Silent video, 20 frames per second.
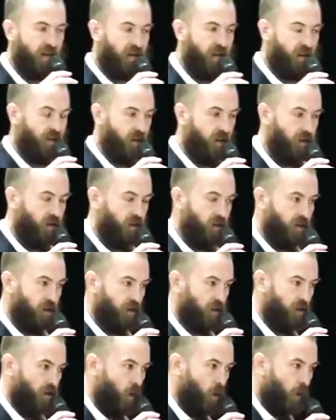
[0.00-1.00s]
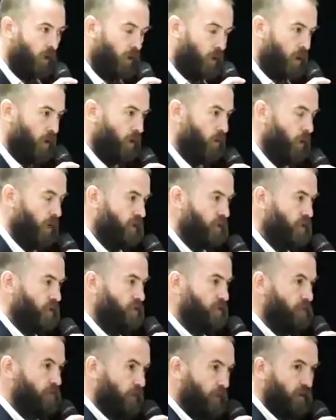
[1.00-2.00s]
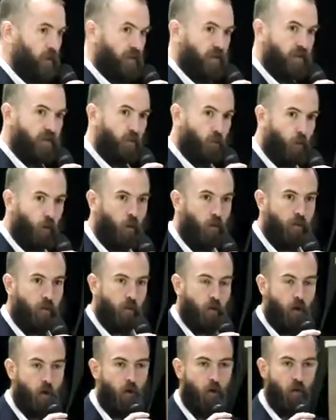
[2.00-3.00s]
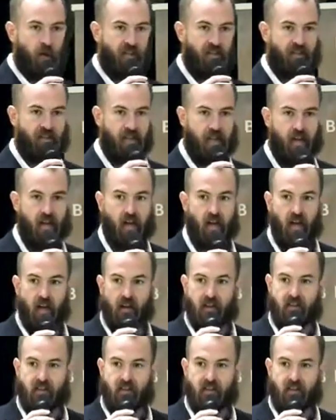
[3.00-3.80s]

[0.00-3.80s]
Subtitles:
and can go a long way towards building this world that we all want to see,